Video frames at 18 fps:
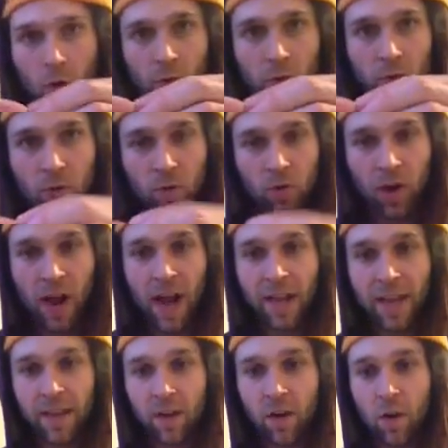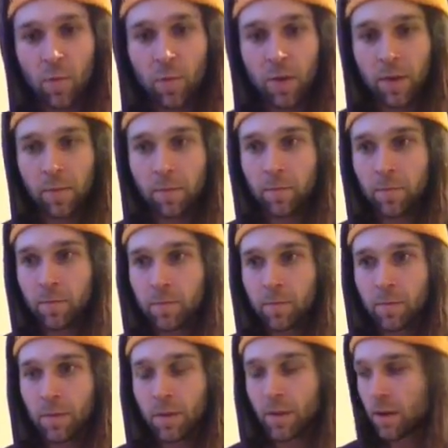you crack it open,
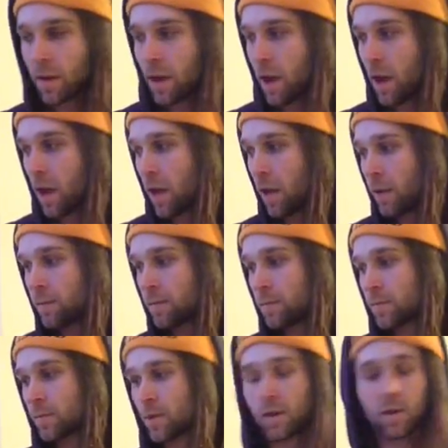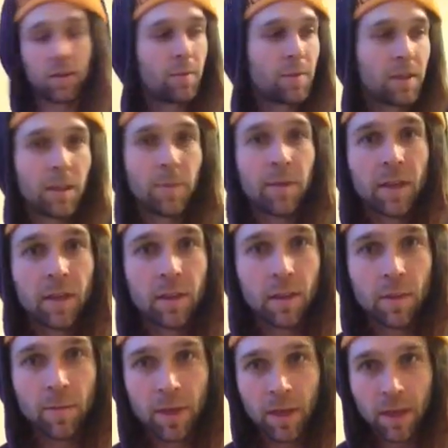hold on, let
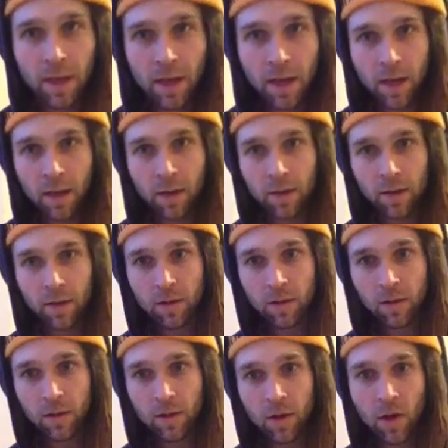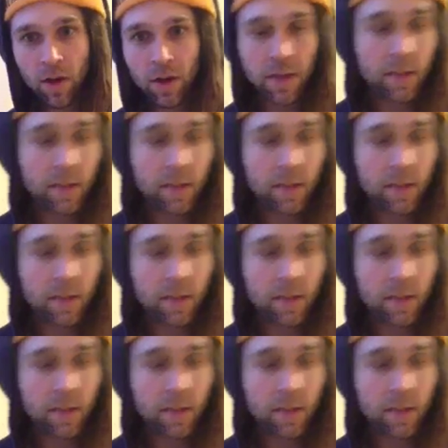me go get a